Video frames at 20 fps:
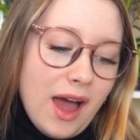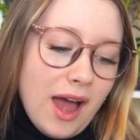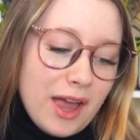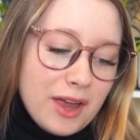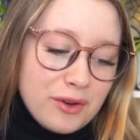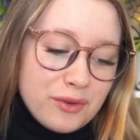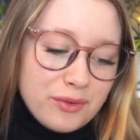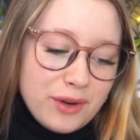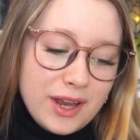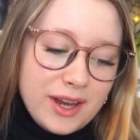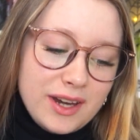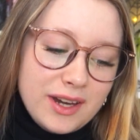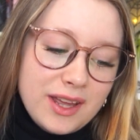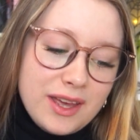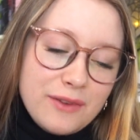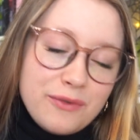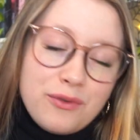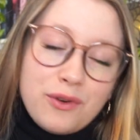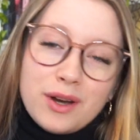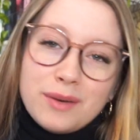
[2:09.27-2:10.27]
I rated
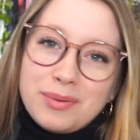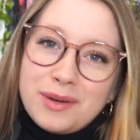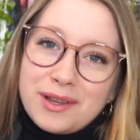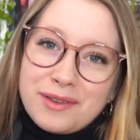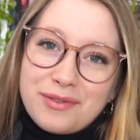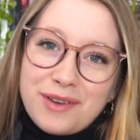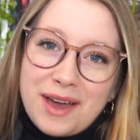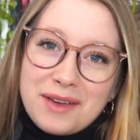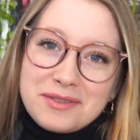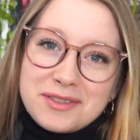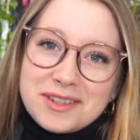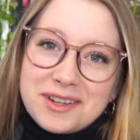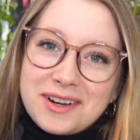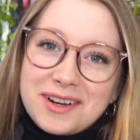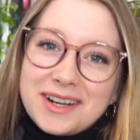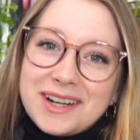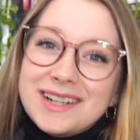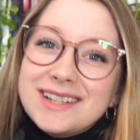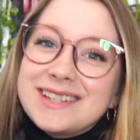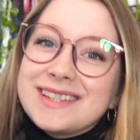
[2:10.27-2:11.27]
it 4.5
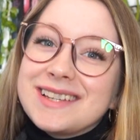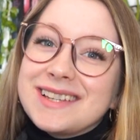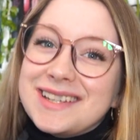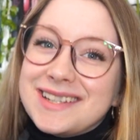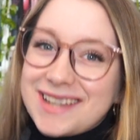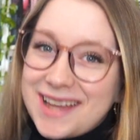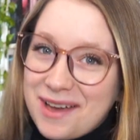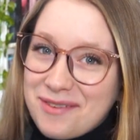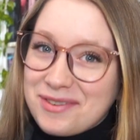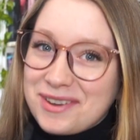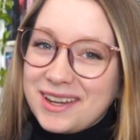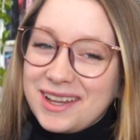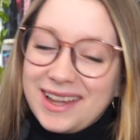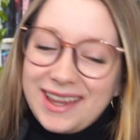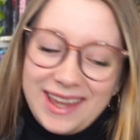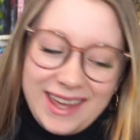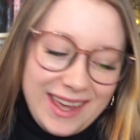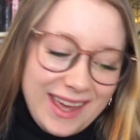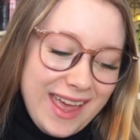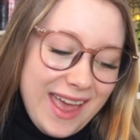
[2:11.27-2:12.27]
stars,
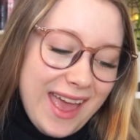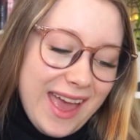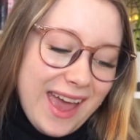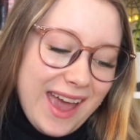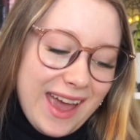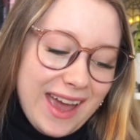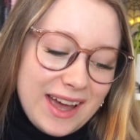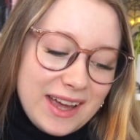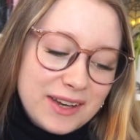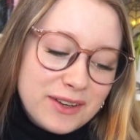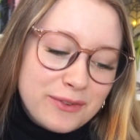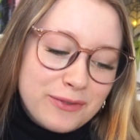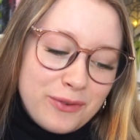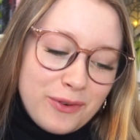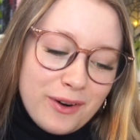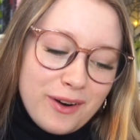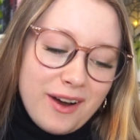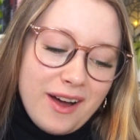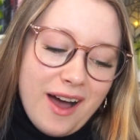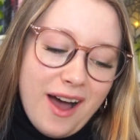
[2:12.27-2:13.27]
definitely. And
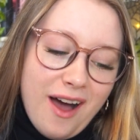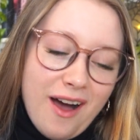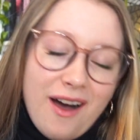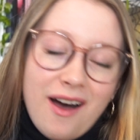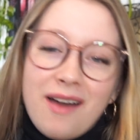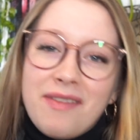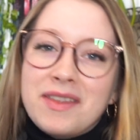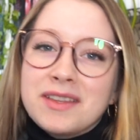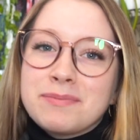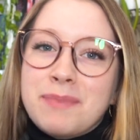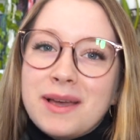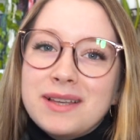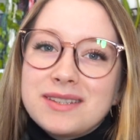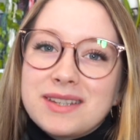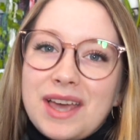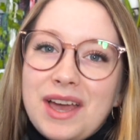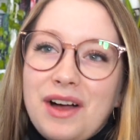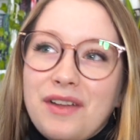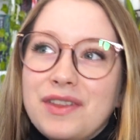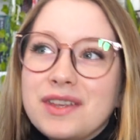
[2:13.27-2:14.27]
for on the spice
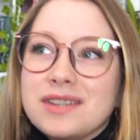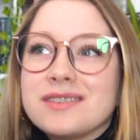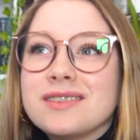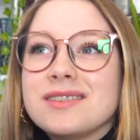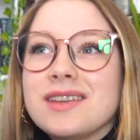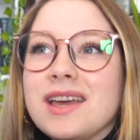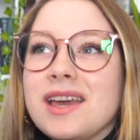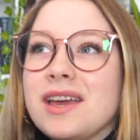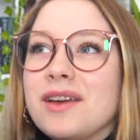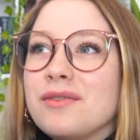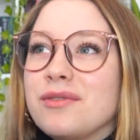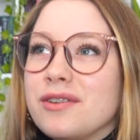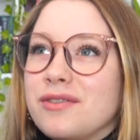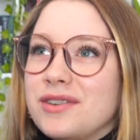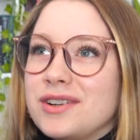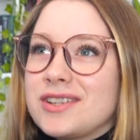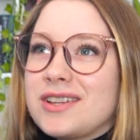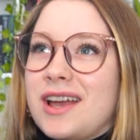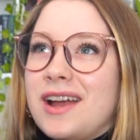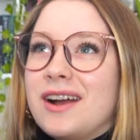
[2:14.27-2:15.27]
scale, this is a
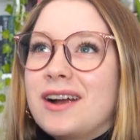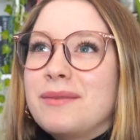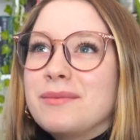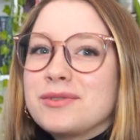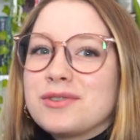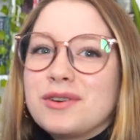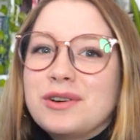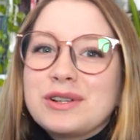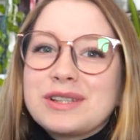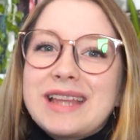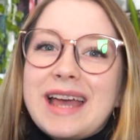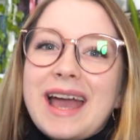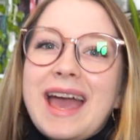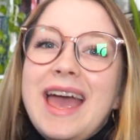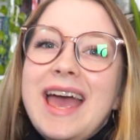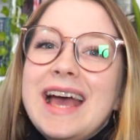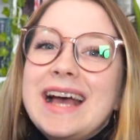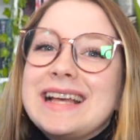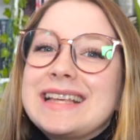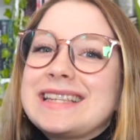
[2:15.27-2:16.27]
reverse harem. So it was like
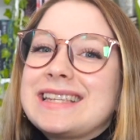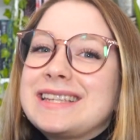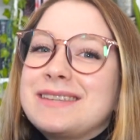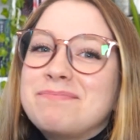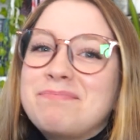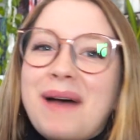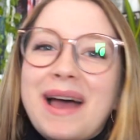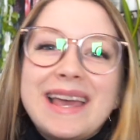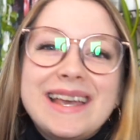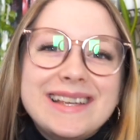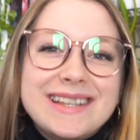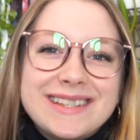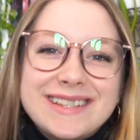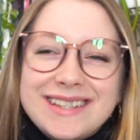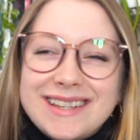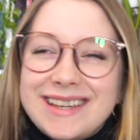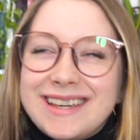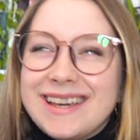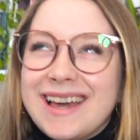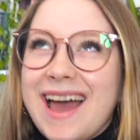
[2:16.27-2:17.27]

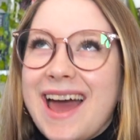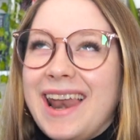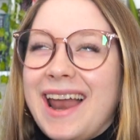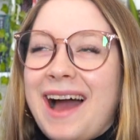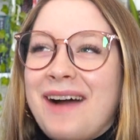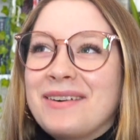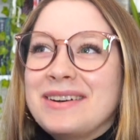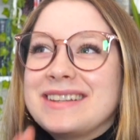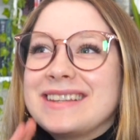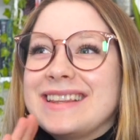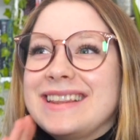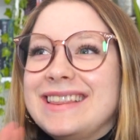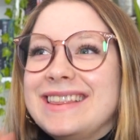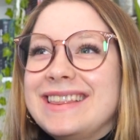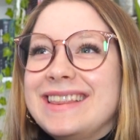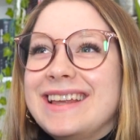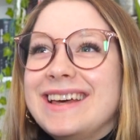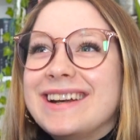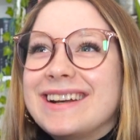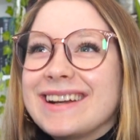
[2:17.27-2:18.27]
spicy and I was
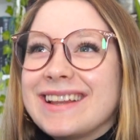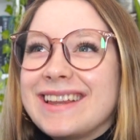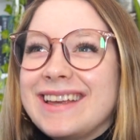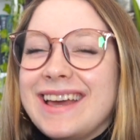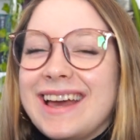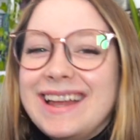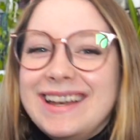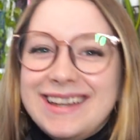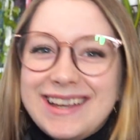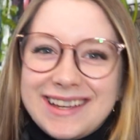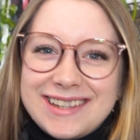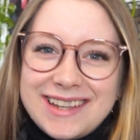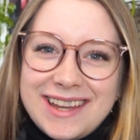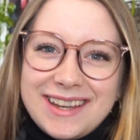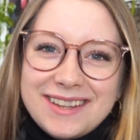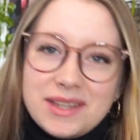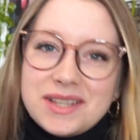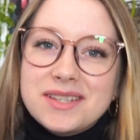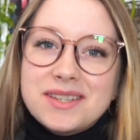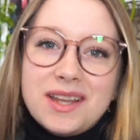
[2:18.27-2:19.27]
literally
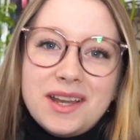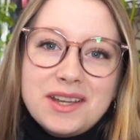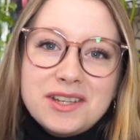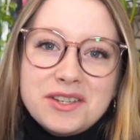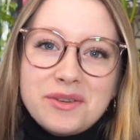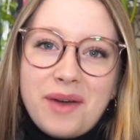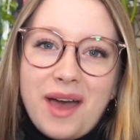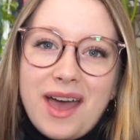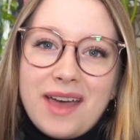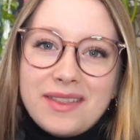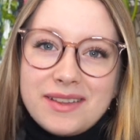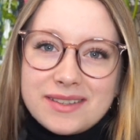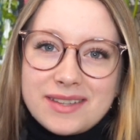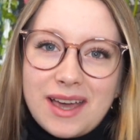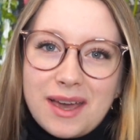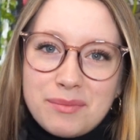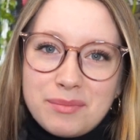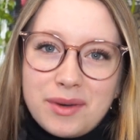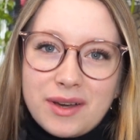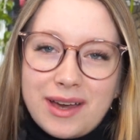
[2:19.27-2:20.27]
addicted. This is in a duet and the
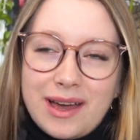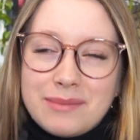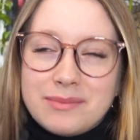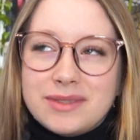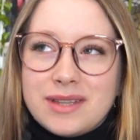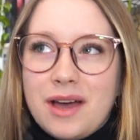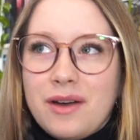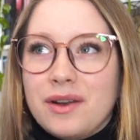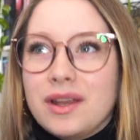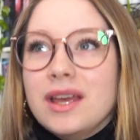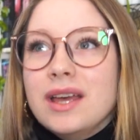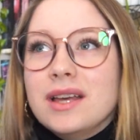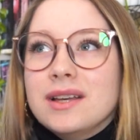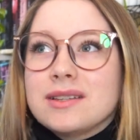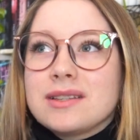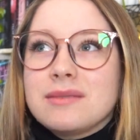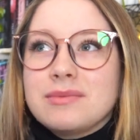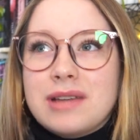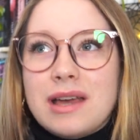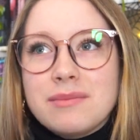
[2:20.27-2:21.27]
second book comes out
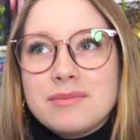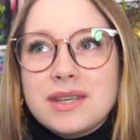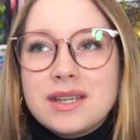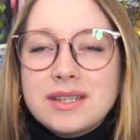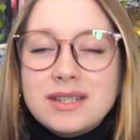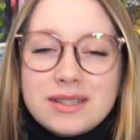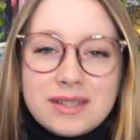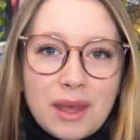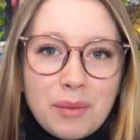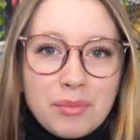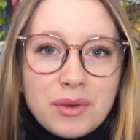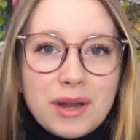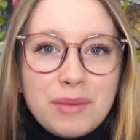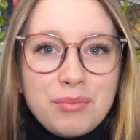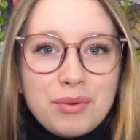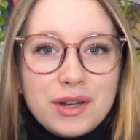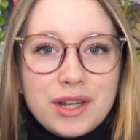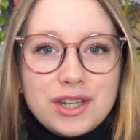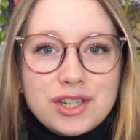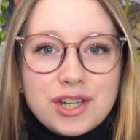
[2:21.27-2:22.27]
sometime in December, I'm
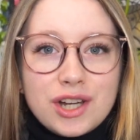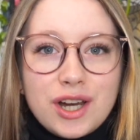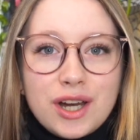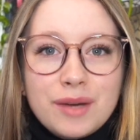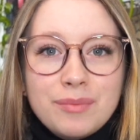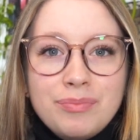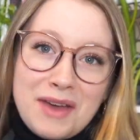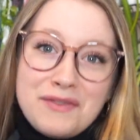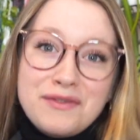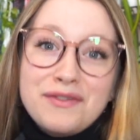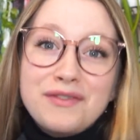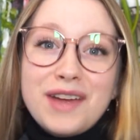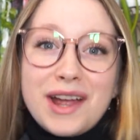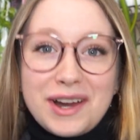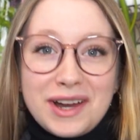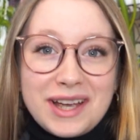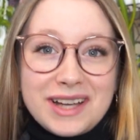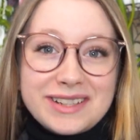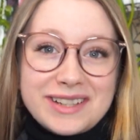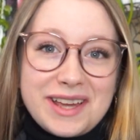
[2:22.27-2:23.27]
pretty sure. I'm
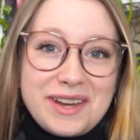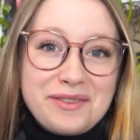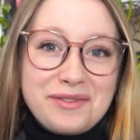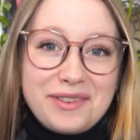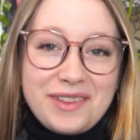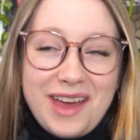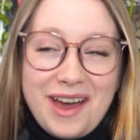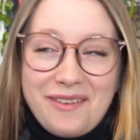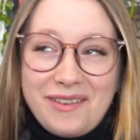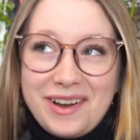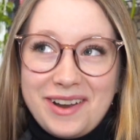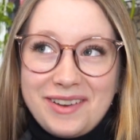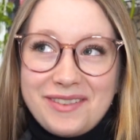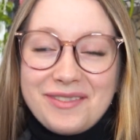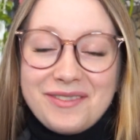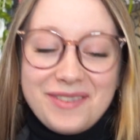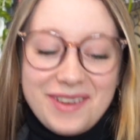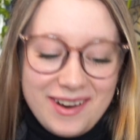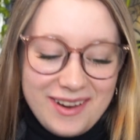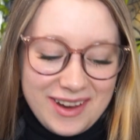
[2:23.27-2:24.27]
very excited for that one
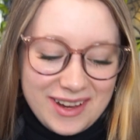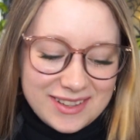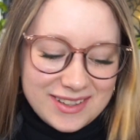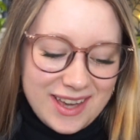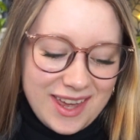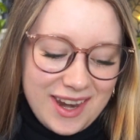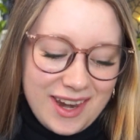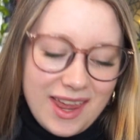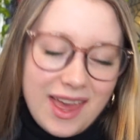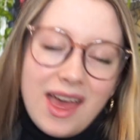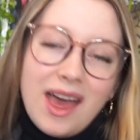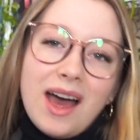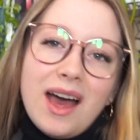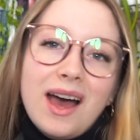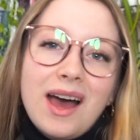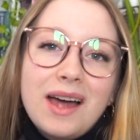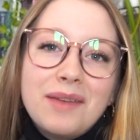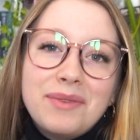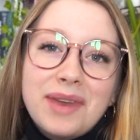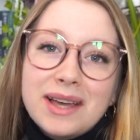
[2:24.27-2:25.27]
fun. Very excited.
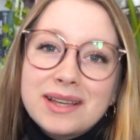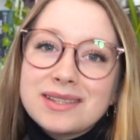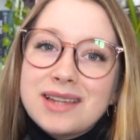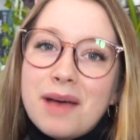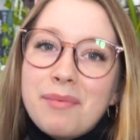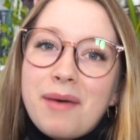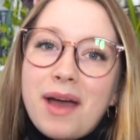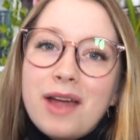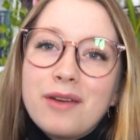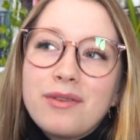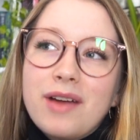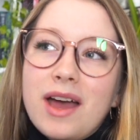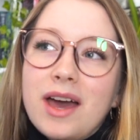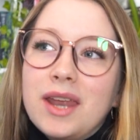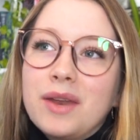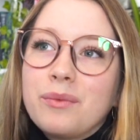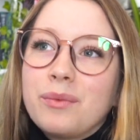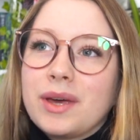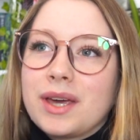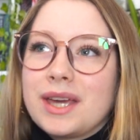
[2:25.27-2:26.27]
Uh, next up, I
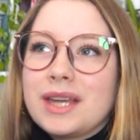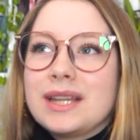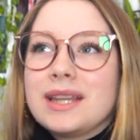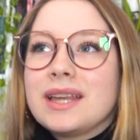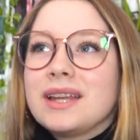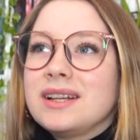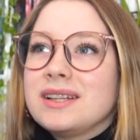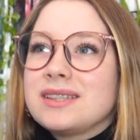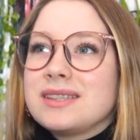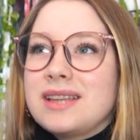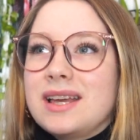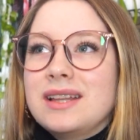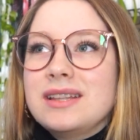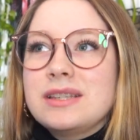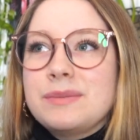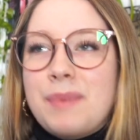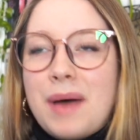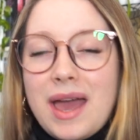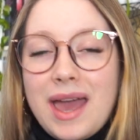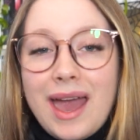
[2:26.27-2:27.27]
read Wicked Little
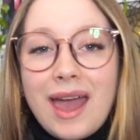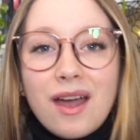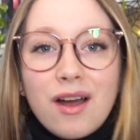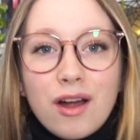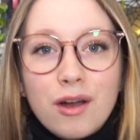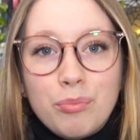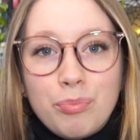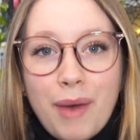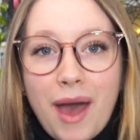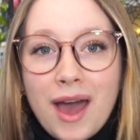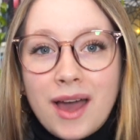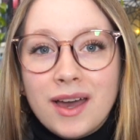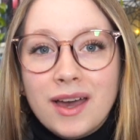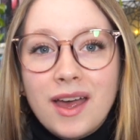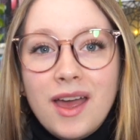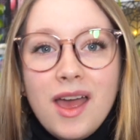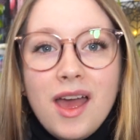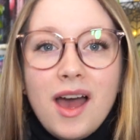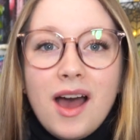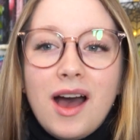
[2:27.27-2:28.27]
Sins by A.R.
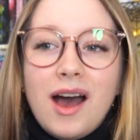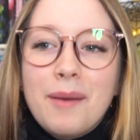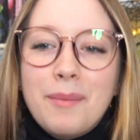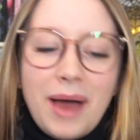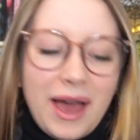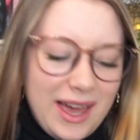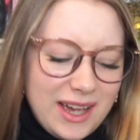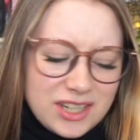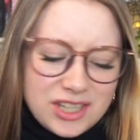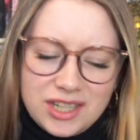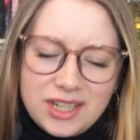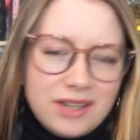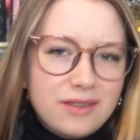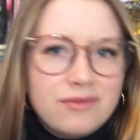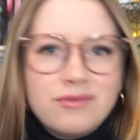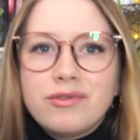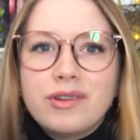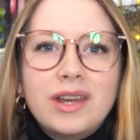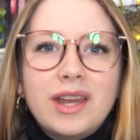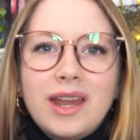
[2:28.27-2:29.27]
Beck. Um, I actually
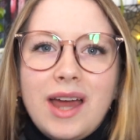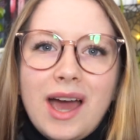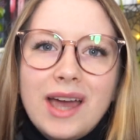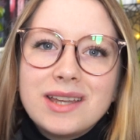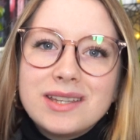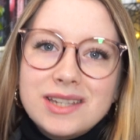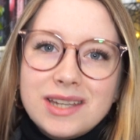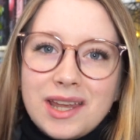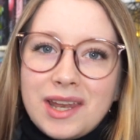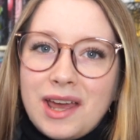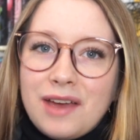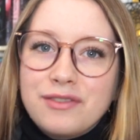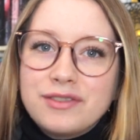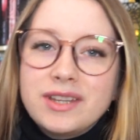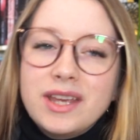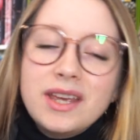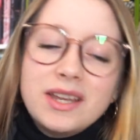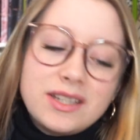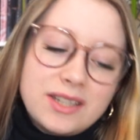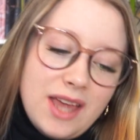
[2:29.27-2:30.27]
didn't read it. I
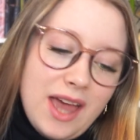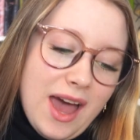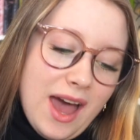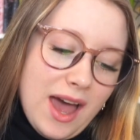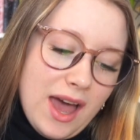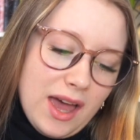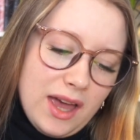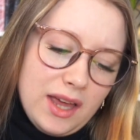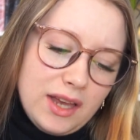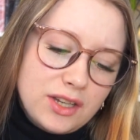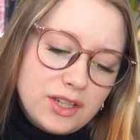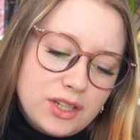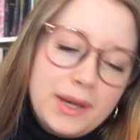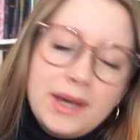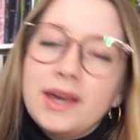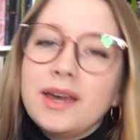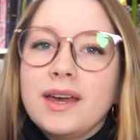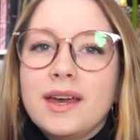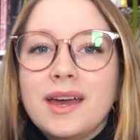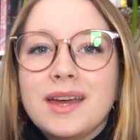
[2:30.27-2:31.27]
DNF'd it at, uh,
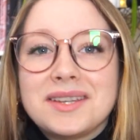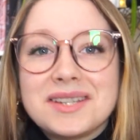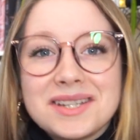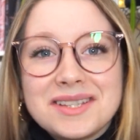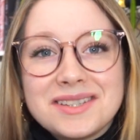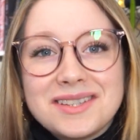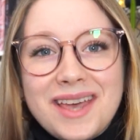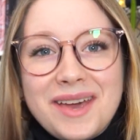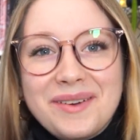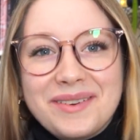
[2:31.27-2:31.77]
I didn't say